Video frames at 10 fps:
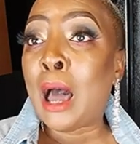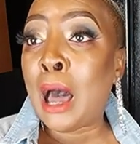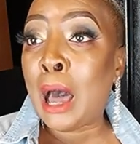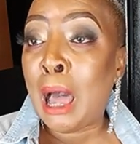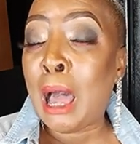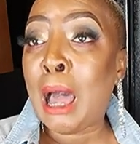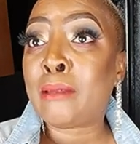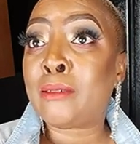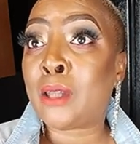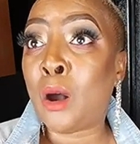
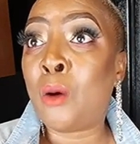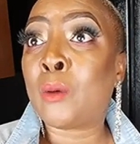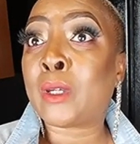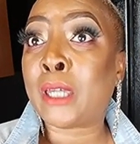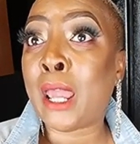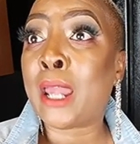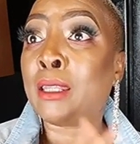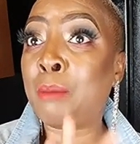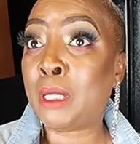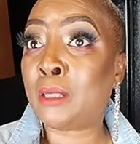I don't care. And
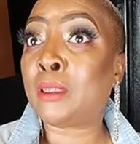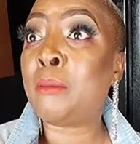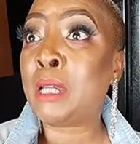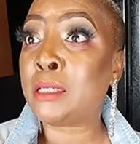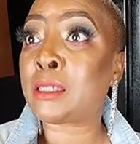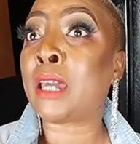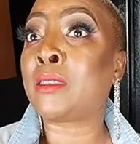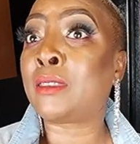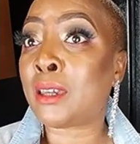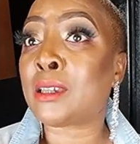let me let me say
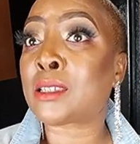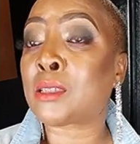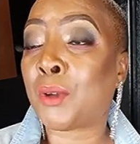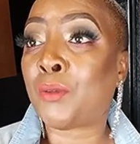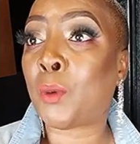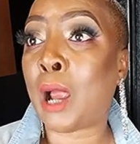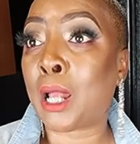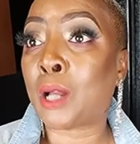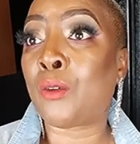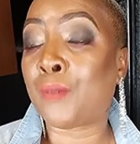this before I
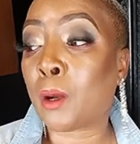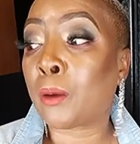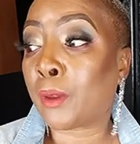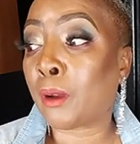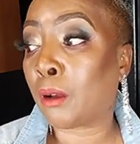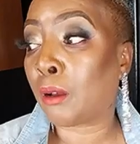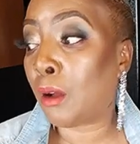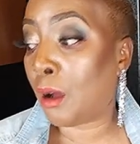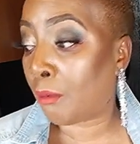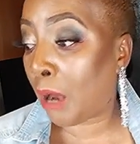go further.
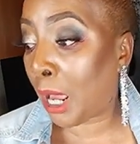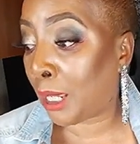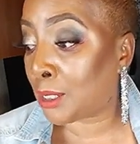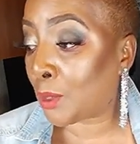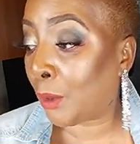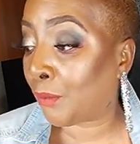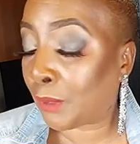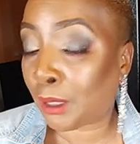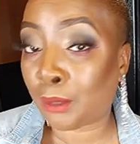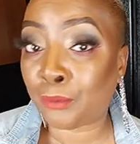All right. So if
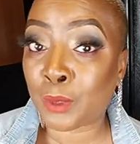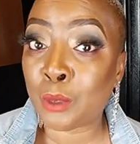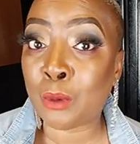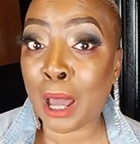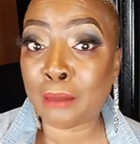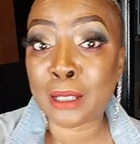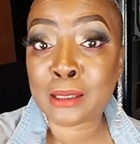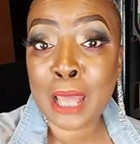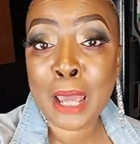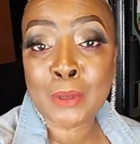if you out there
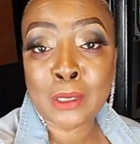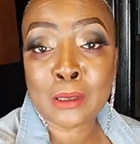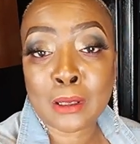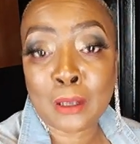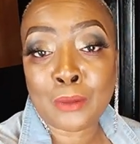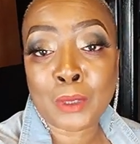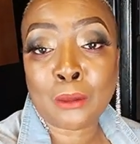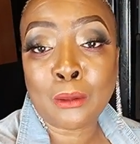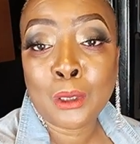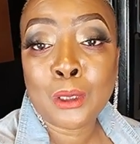typing stuff
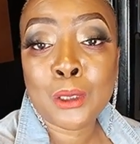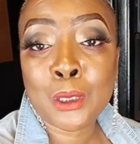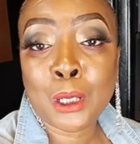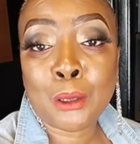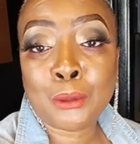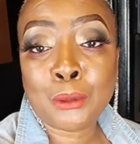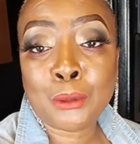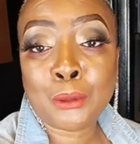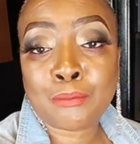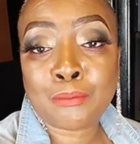and you know, you try